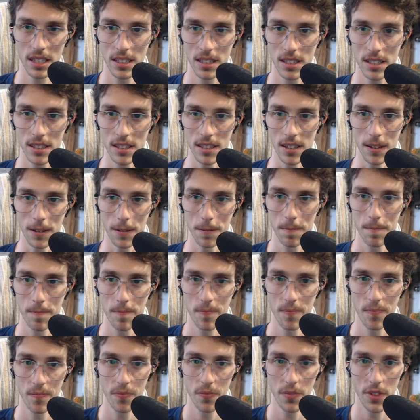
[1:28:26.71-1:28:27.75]
So,
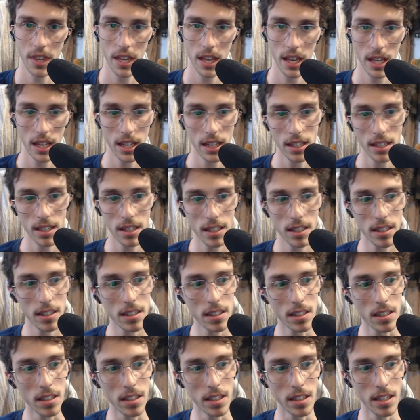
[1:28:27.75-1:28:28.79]

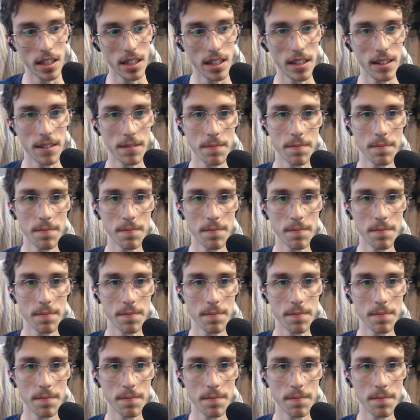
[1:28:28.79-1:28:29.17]
yeah.